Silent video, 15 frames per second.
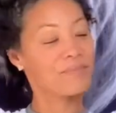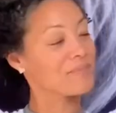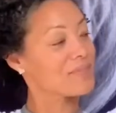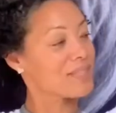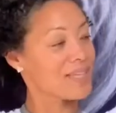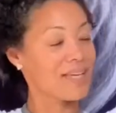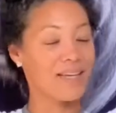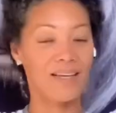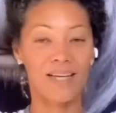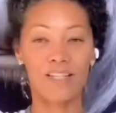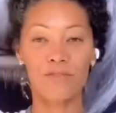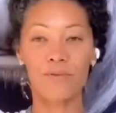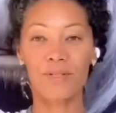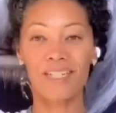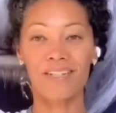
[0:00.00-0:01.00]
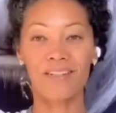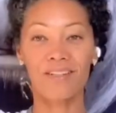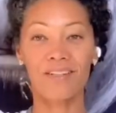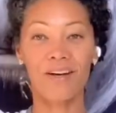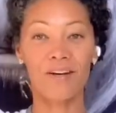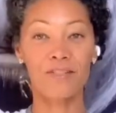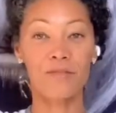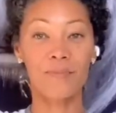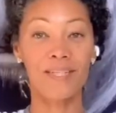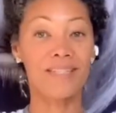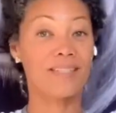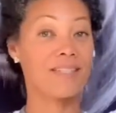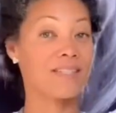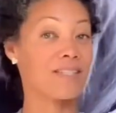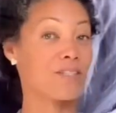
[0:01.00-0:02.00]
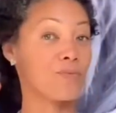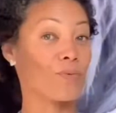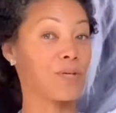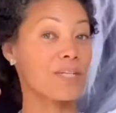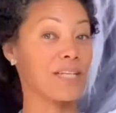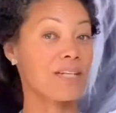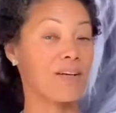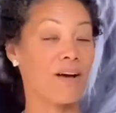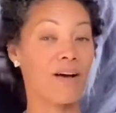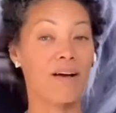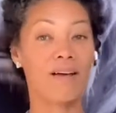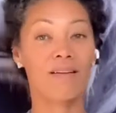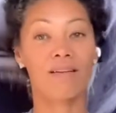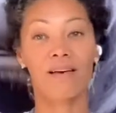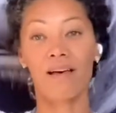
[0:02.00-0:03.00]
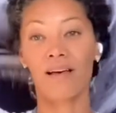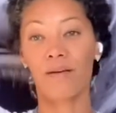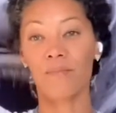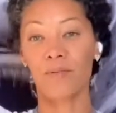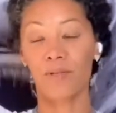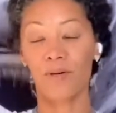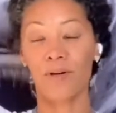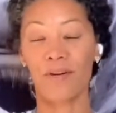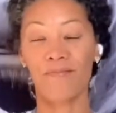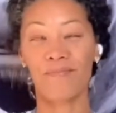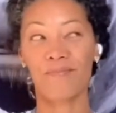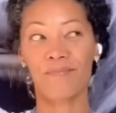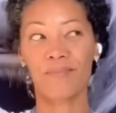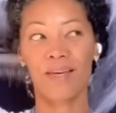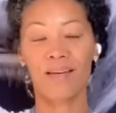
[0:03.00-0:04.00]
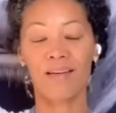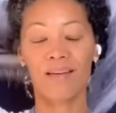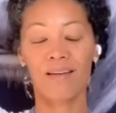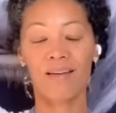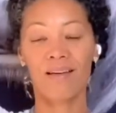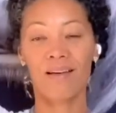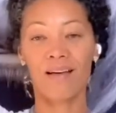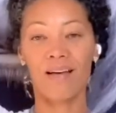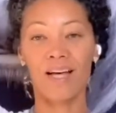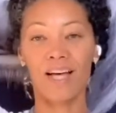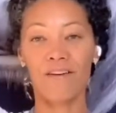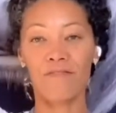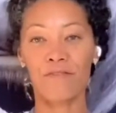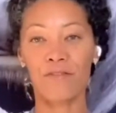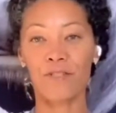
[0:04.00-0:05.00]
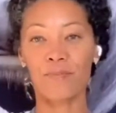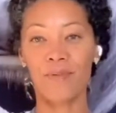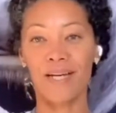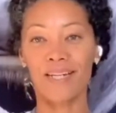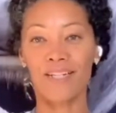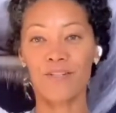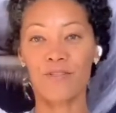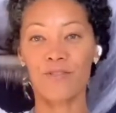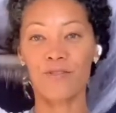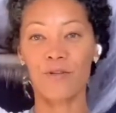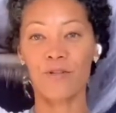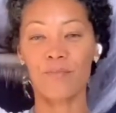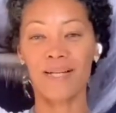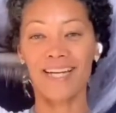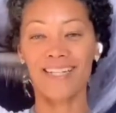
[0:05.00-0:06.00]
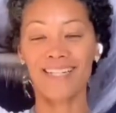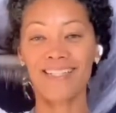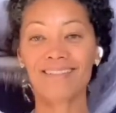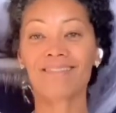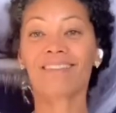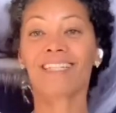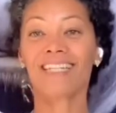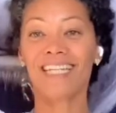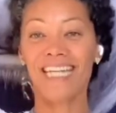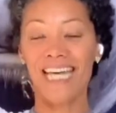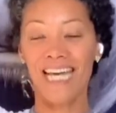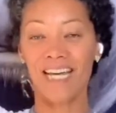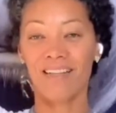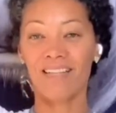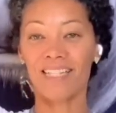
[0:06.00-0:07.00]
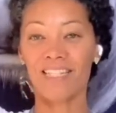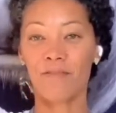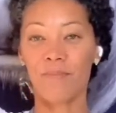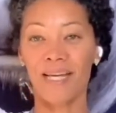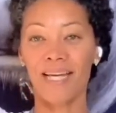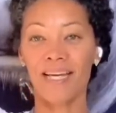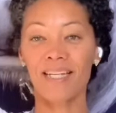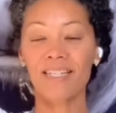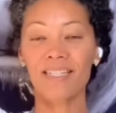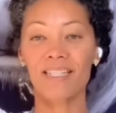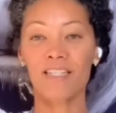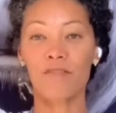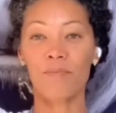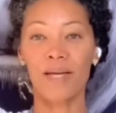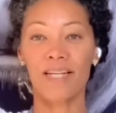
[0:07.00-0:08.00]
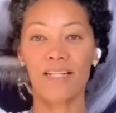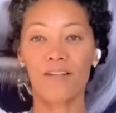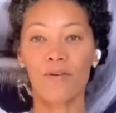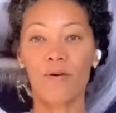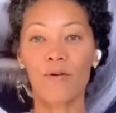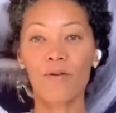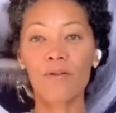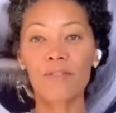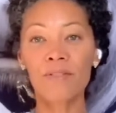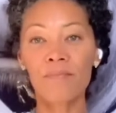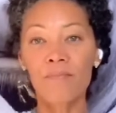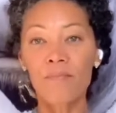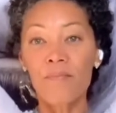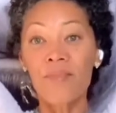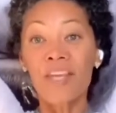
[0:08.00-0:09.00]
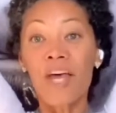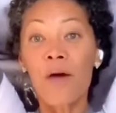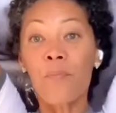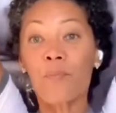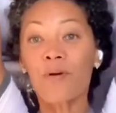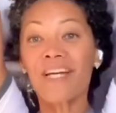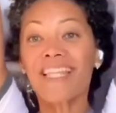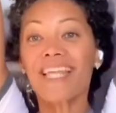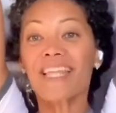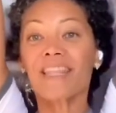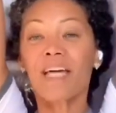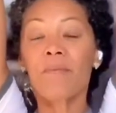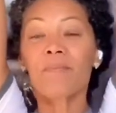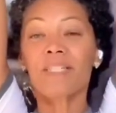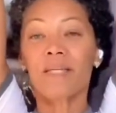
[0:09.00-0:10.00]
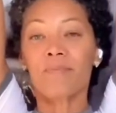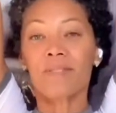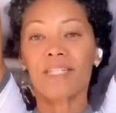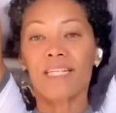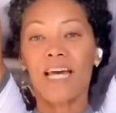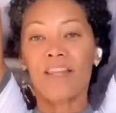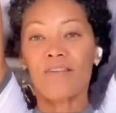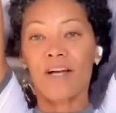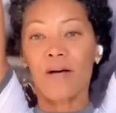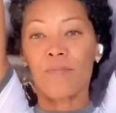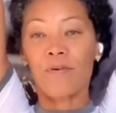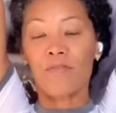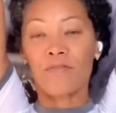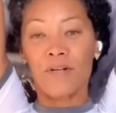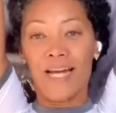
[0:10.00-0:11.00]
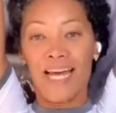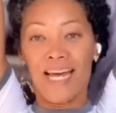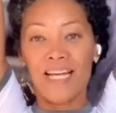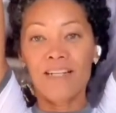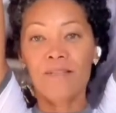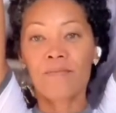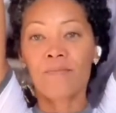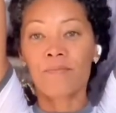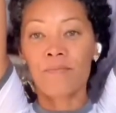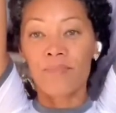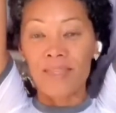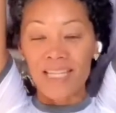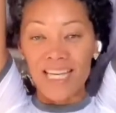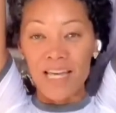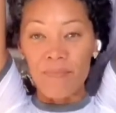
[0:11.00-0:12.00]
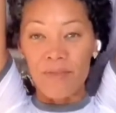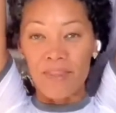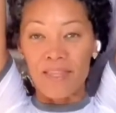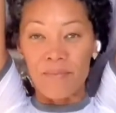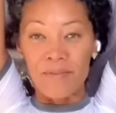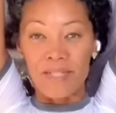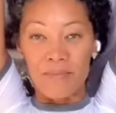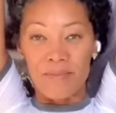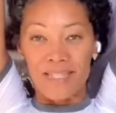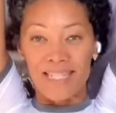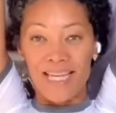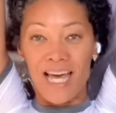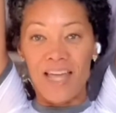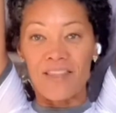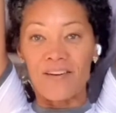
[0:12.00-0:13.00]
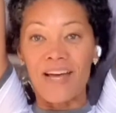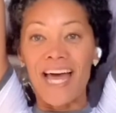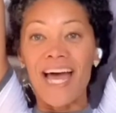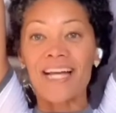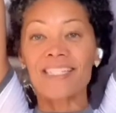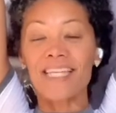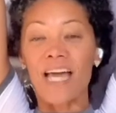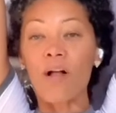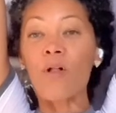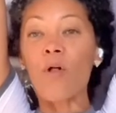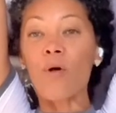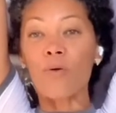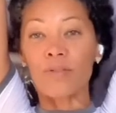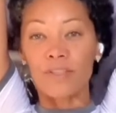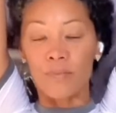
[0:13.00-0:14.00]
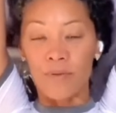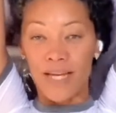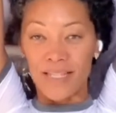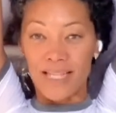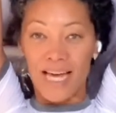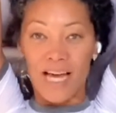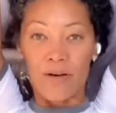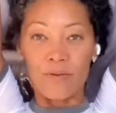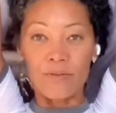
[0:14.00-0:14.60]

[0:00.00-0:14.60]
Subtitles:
And as we're working on the heart space, this is working on your first body, your soul body. Inhale, expand, suspend, and hold. Bring the thumb tips together up overhead. Keep the thumb tips together. Exhale, hold the breath out.